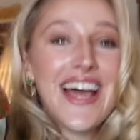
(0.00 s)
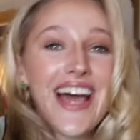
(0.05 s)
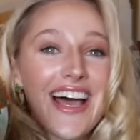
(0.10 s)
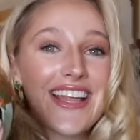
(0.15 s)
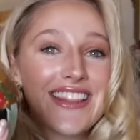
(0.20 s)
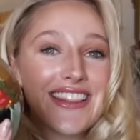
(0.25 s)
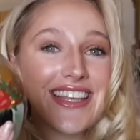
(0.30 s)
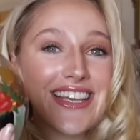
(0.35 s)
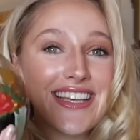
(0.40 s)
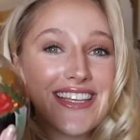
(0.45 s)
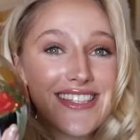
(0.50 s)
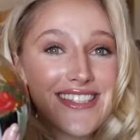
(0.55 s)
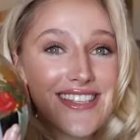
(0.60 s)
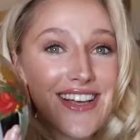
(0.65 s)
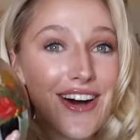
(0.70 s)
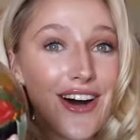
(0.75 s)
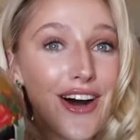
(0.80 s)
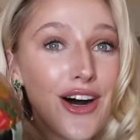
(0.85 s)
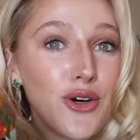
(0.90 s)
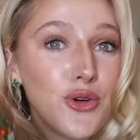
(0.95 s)
And these
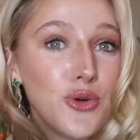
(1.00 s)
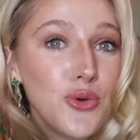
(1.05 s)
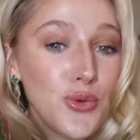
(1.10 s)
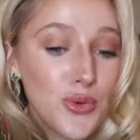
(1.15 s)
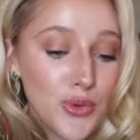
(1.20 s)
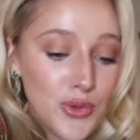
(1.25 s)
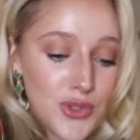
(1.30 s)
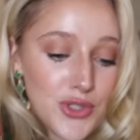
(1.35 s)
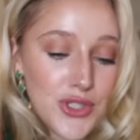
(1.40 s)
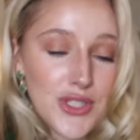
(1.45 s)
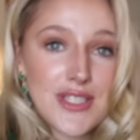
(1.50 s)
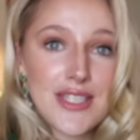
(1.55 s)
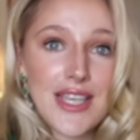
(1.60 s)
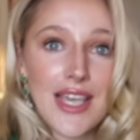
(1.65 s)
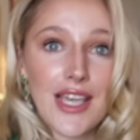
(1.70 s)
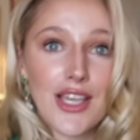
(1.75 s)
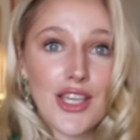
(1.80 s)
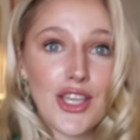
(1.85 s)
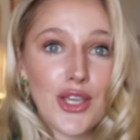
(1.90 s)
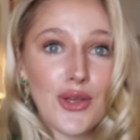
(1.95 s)
are, oh, just
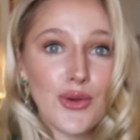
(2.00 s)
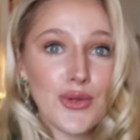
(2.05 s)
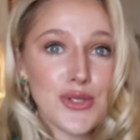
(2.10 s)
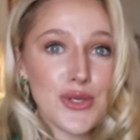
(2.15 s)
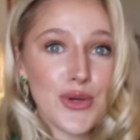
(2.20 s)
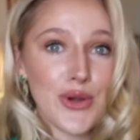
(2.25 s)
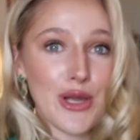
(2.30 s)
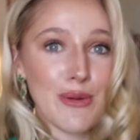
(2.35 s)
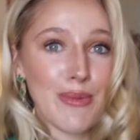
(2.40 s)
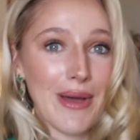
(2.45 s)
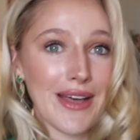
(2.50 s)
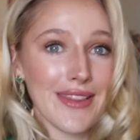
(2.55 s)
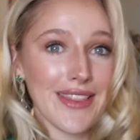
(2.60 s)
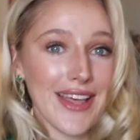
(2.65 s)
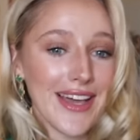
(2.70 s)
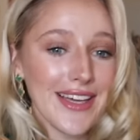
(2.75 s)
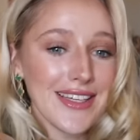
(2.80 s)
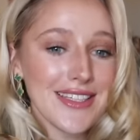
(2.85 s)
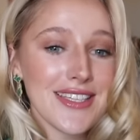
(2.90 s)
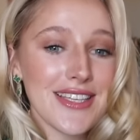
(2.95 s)
kick you, sorry about
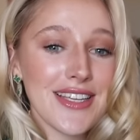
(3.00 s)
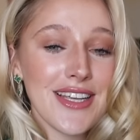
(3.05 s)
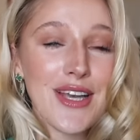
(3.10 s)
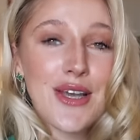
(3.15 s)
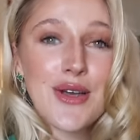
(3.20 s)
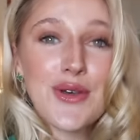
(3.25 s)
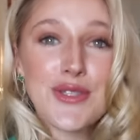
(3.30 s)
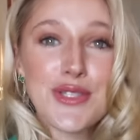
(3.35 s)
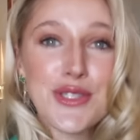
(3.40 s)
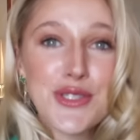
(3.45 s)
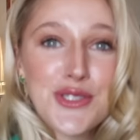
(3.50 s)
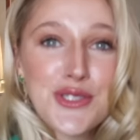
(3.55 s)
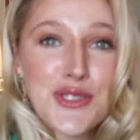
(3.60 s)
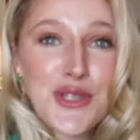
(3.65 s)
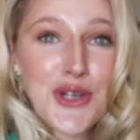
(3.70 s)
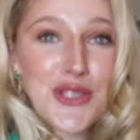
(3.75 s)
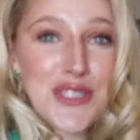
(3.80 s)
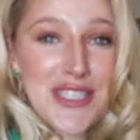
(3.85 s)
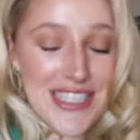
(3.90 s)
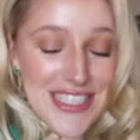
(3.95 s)
that. I was
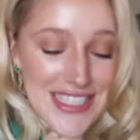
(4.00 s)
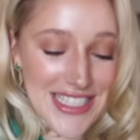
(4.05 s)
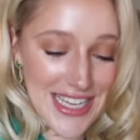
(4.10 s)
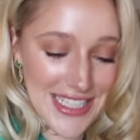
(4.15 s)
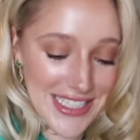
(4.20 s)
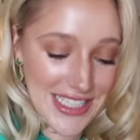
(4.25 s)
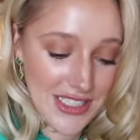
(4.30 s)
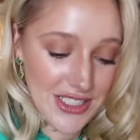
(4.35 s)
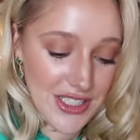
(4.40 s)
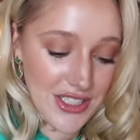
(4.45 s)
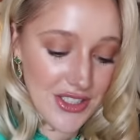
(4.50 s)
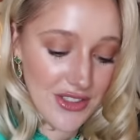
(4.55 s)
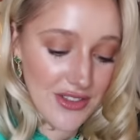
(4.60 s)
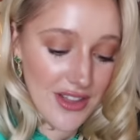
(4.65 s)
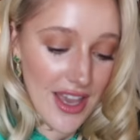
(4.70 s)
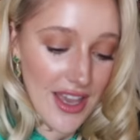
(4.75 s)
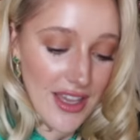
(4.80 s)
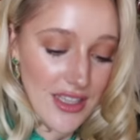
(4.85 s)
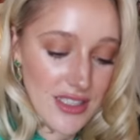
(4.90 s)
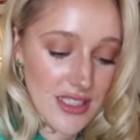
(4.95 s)
not intending to do
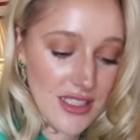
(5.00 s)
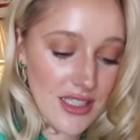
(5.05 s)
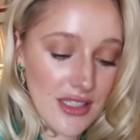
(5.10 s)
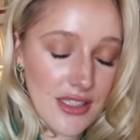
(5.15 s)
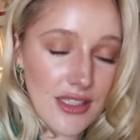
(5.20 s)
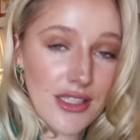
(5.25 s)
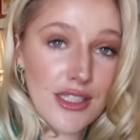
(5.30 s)
that.